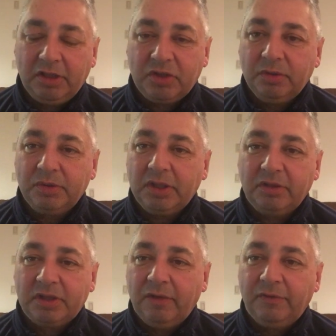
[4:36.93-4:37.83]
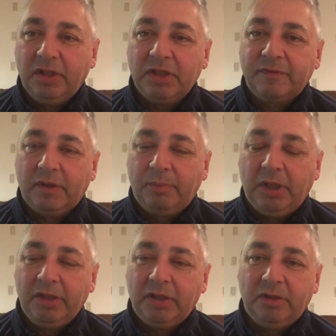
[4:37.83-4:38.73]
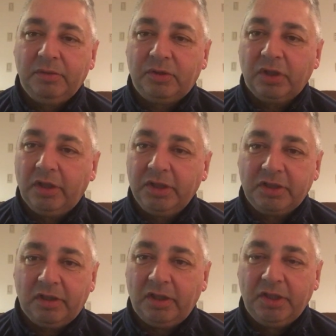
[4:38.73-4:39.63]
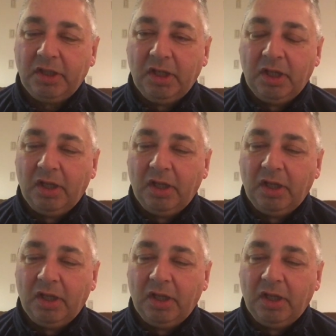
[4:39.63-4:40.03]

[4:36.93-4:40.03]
and it shows how tough it is for a punter who tries hard.